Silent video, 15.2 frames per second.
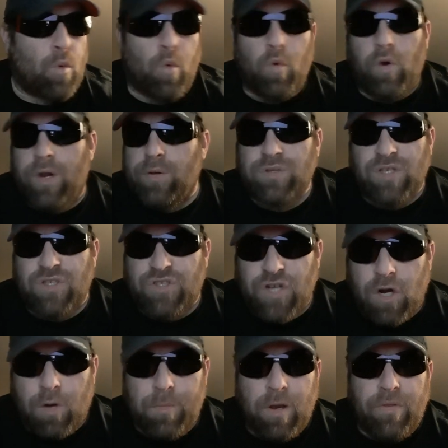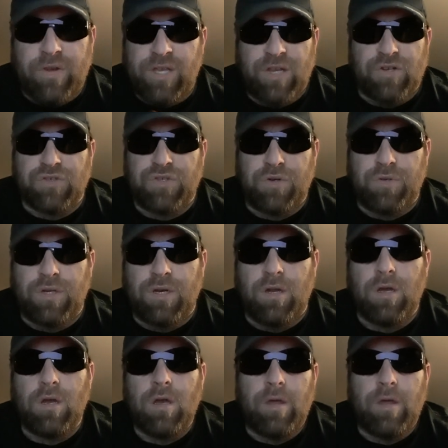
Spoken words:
or he was the chairman of the teachers' union,